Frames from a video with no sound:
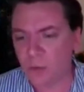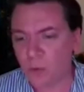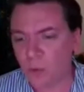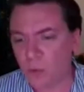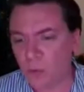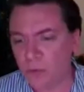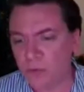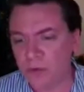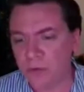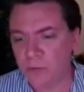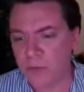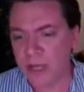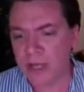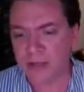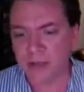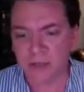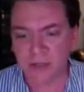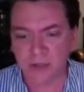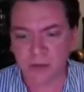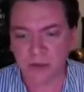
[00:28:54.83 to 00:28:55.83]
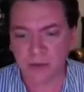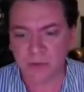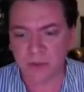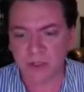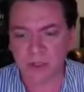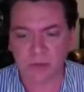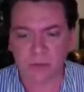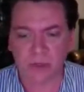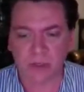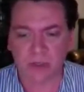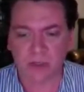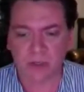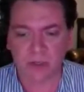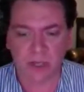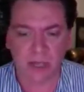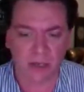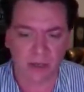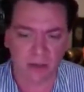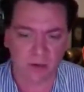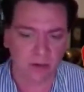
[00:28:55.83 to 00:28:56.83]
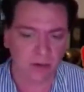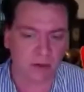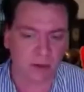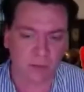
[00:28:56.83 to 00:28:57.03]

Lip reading: old manuscripts that we could end